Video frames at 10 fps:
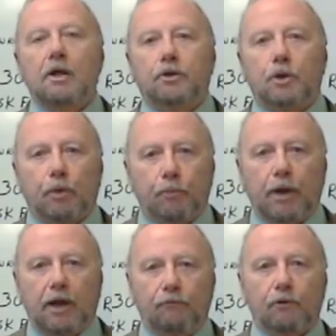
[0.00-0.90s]
to
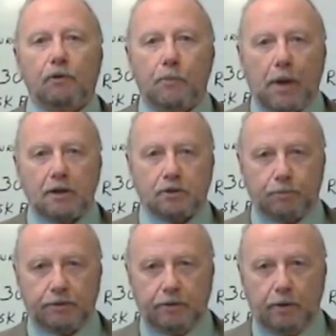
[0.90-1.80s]
prepare for a
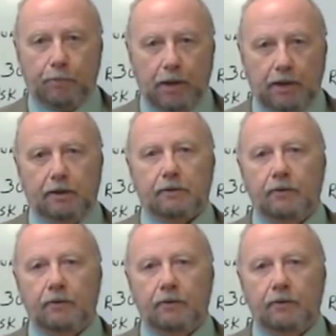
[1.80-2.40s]
possible appeal.